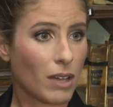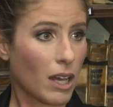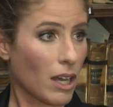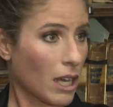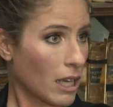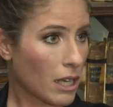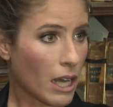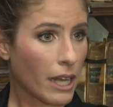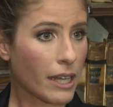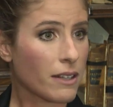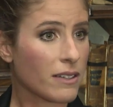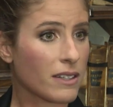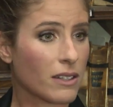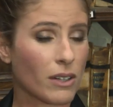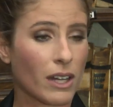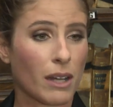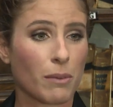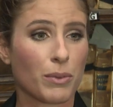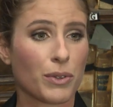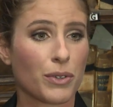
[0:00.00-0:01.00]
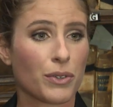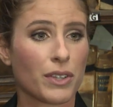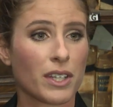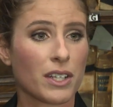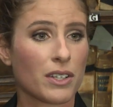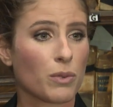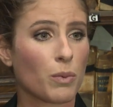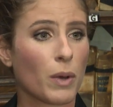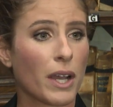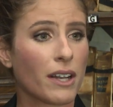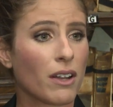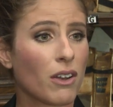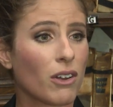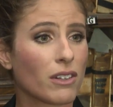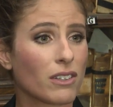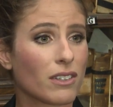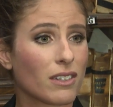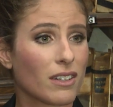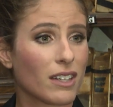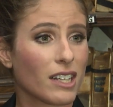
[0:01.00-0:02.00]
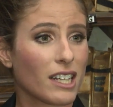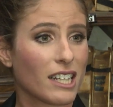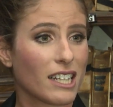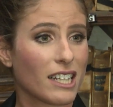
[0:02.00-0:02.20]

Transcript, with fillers: I, I can still come through this, why not?